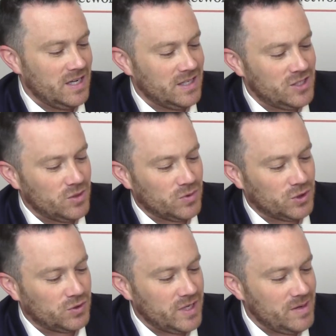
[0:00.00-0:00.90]
a silver
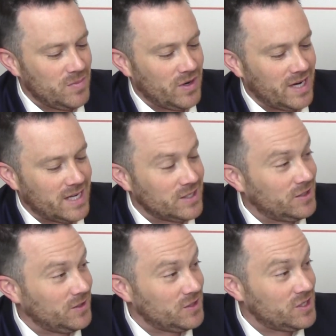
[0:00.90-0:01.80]
stream on an asset
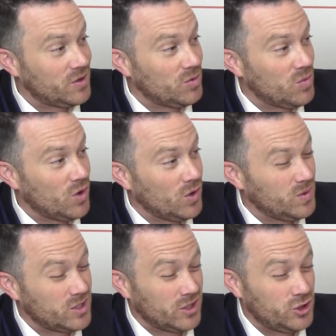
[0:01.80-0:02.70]
called Cerro Moro.
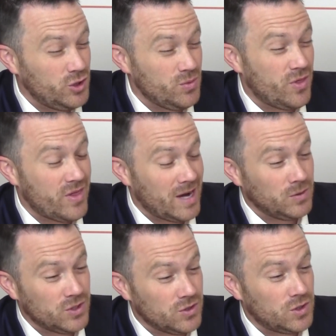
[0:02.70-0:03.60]
It's got
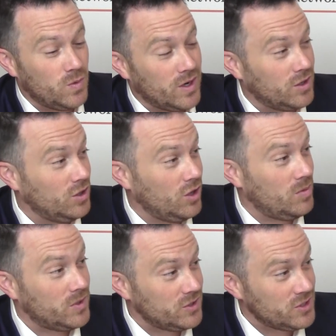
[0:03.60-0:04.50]
2,000 square
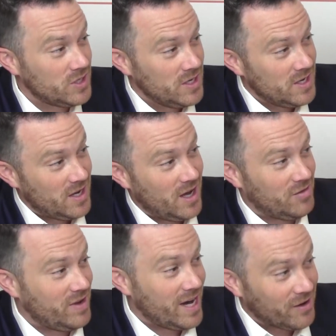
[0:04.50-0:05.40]
kilometers
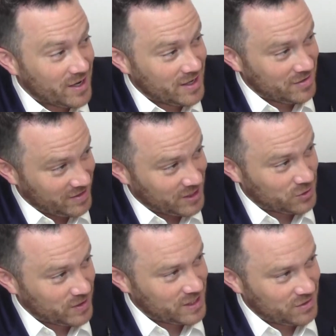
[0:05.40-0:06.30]
of area of
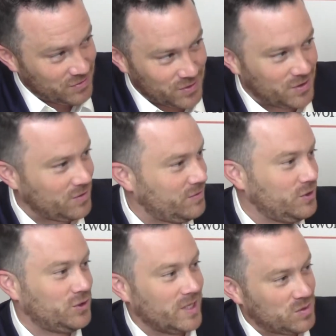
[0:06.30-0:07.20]
interest for
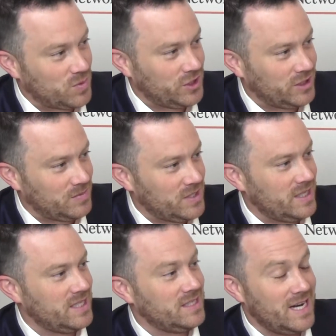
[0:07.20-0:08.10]
future exploration
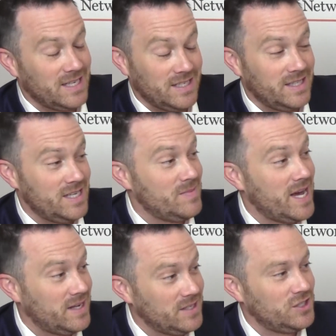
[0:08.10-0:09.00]
upside. That's an asset that
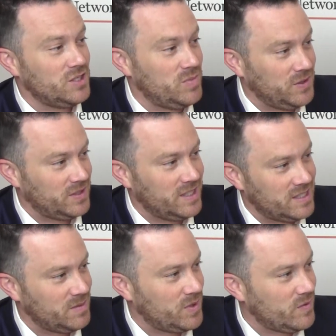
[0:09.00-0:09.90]
Yamana has just built, and
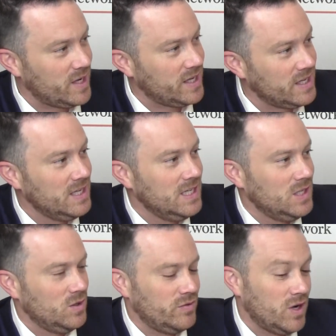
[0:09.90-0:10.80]
it's up and running.
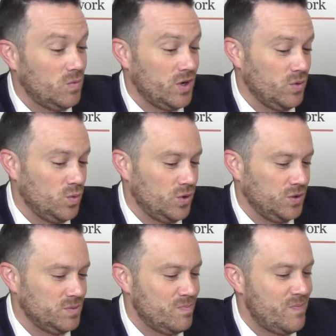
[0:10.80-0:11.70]
We've got one of the
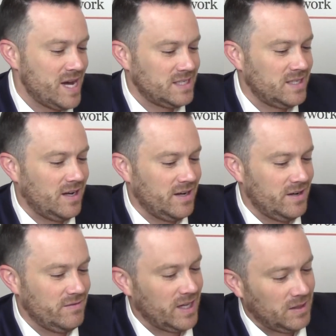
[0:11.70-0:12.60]
world's best
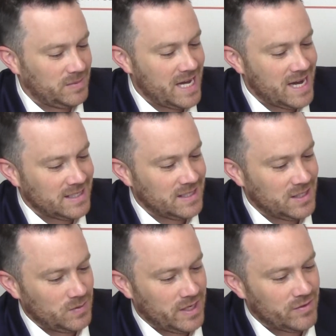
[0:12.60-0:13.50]
undeveloped
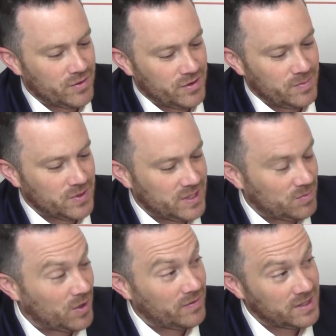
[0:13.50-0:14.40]
assets that we have a
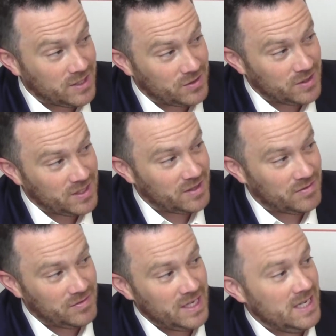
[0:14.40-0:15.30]
30% profits interest
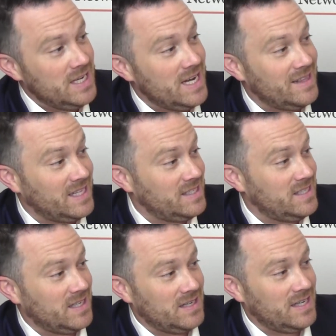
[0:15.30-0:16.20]
of, and
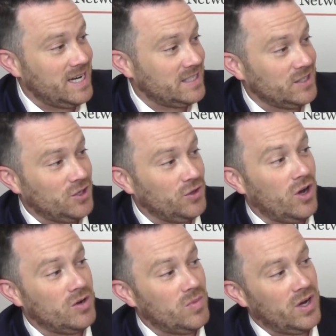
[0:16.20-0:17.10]
that's an asset called
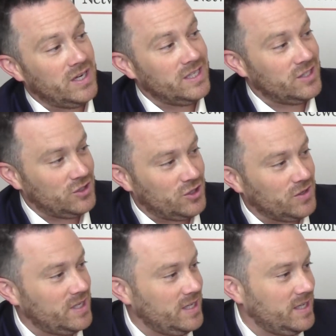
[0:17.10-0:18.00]
HODMOD, and it's in
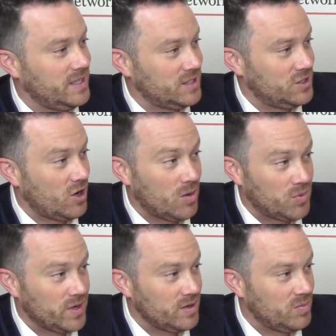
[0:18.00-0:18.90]
Turkey. It's
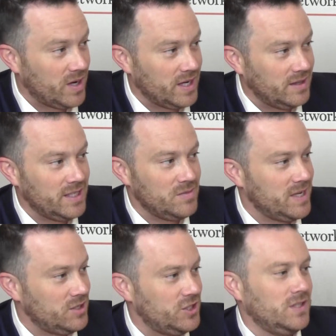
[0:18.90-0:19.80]
operated by Lidya
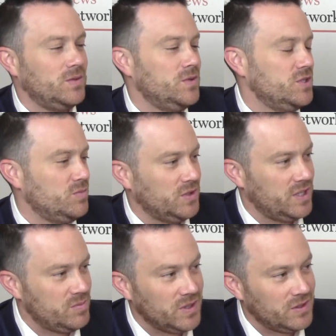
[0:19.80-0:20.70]
Madencilik, which is a
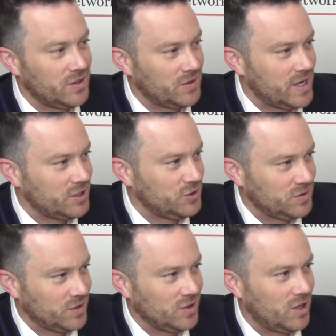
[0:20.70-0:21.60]
multi-billion-dollar national
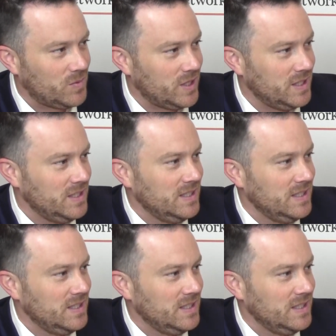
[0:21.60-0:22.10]
conglomerate.